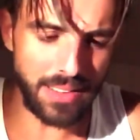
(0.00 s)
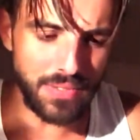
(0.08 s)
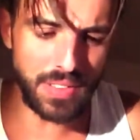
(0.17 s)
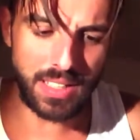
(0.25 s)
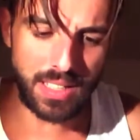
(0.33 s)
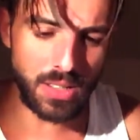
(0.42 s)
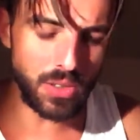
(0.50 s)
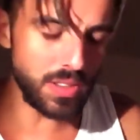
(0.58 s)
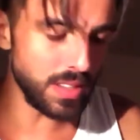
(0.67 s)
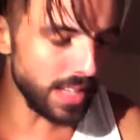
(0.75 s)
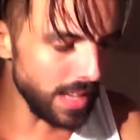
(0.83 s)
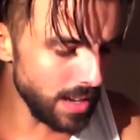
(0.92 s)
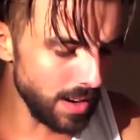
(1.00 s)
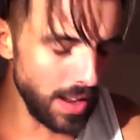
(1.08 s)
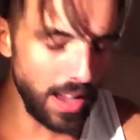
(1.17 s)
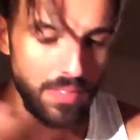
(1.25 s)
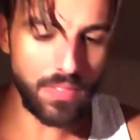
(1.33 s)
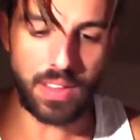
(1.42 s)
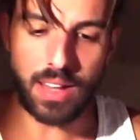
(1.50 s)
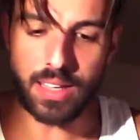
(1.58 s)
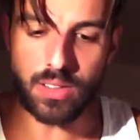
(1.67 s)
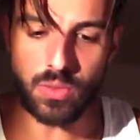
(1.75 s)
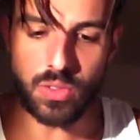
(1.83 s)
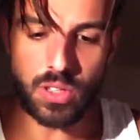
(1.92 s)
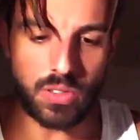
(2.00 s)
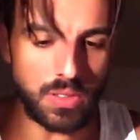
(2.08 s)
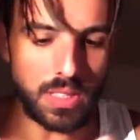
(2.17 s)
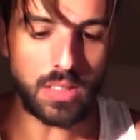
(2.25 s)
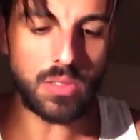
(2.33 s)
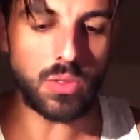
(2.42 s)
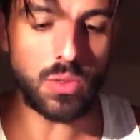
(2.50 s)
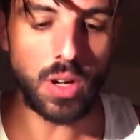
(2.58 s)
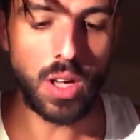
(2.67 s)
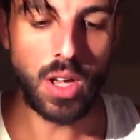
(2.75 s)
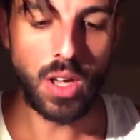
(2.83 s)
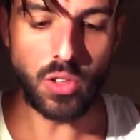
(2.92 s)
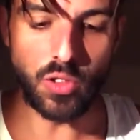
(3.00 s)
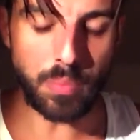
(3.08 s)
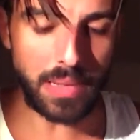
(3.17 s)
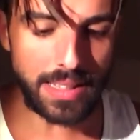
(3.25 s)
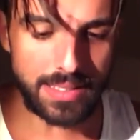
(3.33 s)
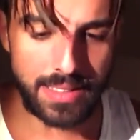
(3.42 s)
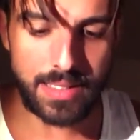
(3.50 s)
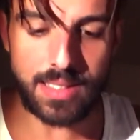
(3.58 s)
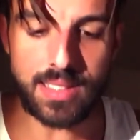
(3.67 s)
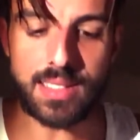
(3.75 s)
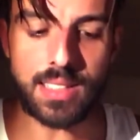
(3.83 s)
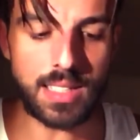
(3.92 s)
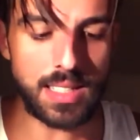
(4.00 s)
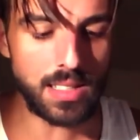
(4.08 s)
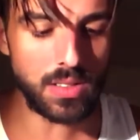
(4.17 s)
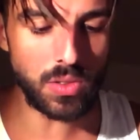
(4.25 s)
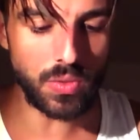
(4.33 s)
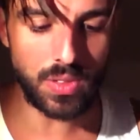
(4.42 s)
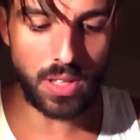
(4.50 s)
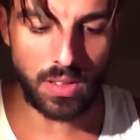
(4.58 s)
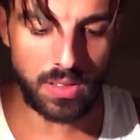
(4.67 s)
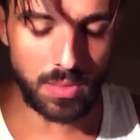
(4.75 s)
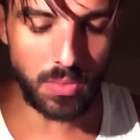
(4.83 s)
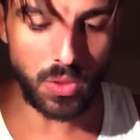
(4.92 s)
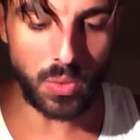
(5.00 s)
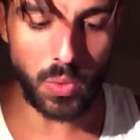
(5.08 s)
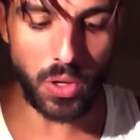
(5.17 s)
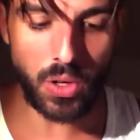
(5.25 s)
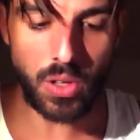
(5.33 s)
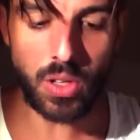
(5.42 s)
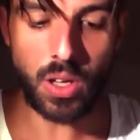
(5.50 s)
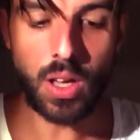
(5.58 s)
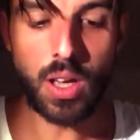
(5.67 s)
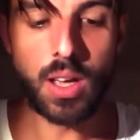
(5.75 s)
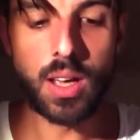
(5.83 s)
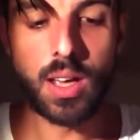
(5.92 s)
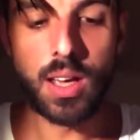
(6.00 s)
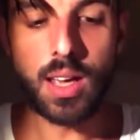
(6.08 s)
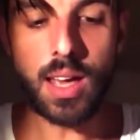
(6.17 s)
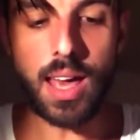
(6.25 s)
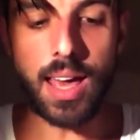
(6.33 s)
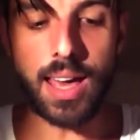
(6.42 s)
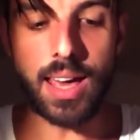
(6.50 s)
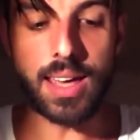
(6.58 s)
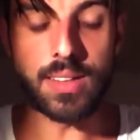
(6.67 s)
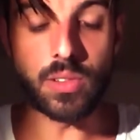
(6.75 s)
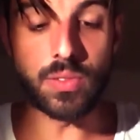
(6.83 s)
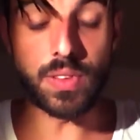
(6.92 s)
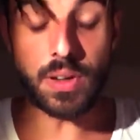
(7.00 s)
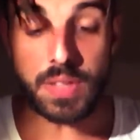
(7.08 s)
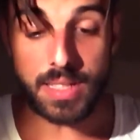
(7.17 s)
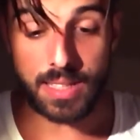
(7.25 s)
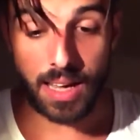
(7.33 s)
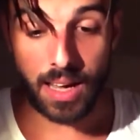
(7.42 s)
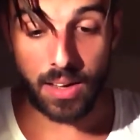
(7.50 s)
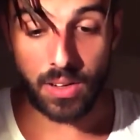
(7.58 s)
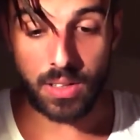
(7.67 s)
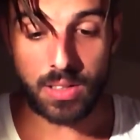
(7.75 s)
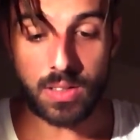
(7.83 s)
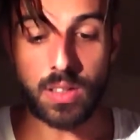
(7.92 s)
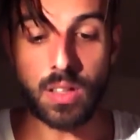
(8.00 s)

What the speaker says: I feel like you're there. I feel like you just need to, you've planted the seeds, you've done some good work, and you're very tired.